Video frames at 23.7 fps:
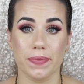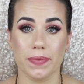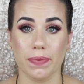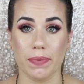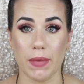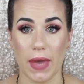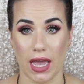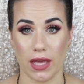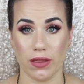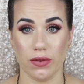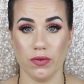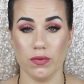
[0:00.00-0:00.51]

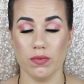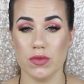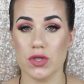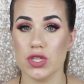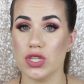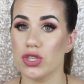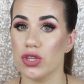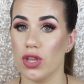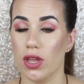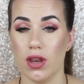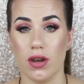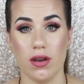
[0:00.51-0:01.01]

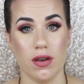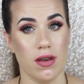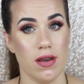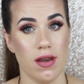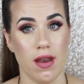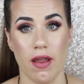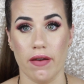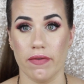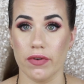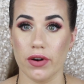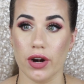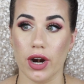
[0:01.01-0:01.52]
bathrooms
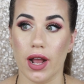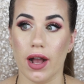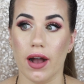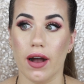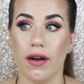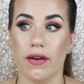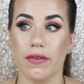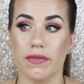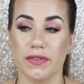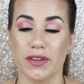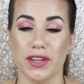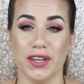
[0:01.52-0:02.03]
never
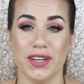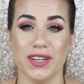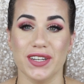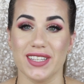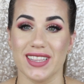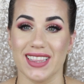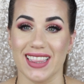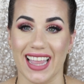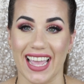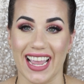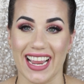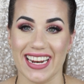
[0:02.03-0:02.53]
have
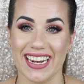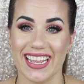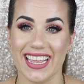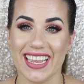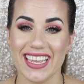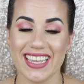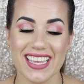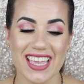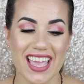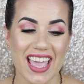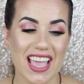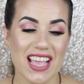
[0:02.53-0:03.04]
good
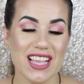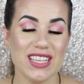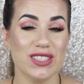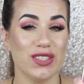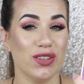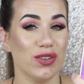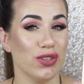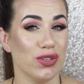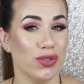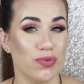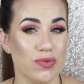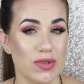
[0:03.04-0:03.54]
lighting,
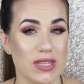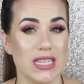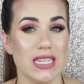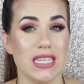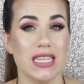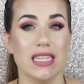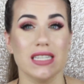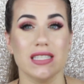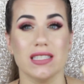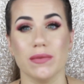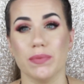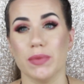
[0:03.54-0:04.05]
so you
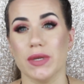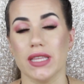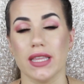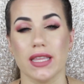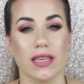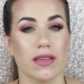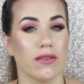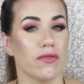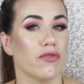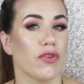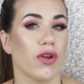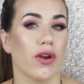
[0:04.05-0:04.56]
need to be
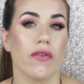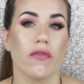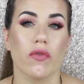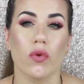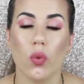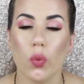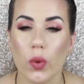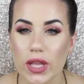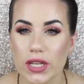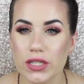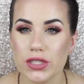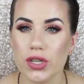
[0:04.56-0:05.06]
like in front of a
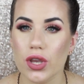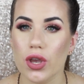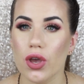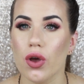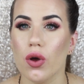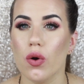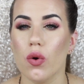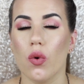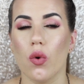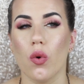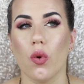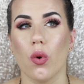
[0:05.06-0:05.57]

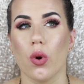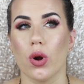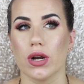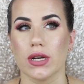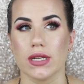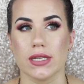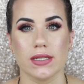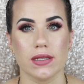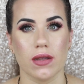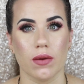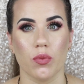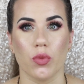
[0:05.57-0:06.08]
window or
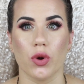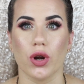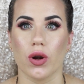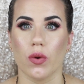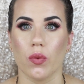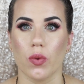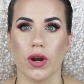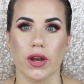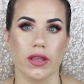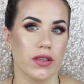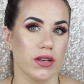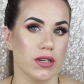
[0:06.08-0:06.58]
somewhere
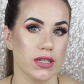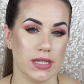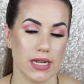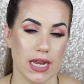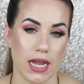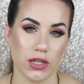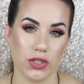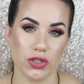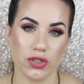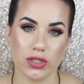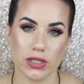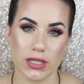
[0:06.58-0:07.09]
where there's
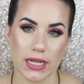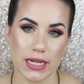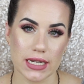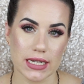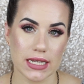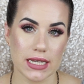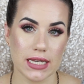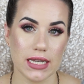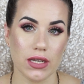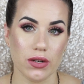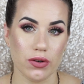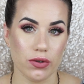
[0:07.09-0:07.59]
natural
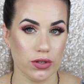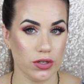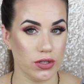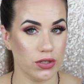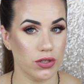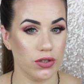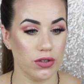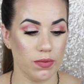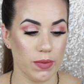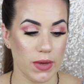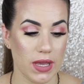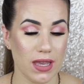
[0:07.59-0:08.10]
lighting in order to
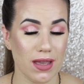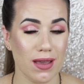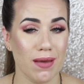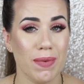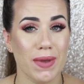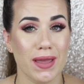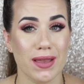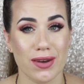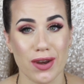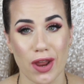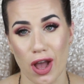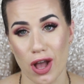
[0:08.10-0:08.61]
do your makeup
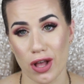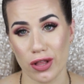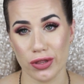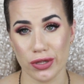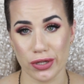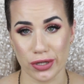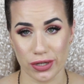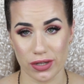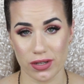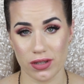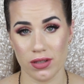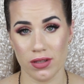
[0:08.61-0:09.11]
and not
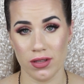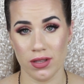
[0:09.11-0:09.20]
look